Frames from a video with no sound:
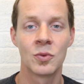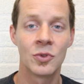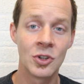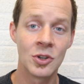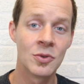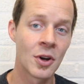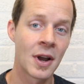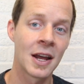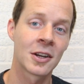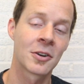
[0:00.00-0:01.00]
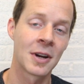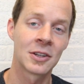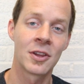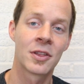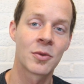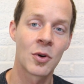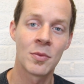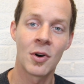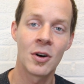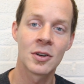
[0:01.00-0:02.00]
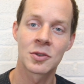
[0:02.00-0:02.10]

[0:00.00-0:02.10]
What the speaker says: do you know how to correctly throw a ball?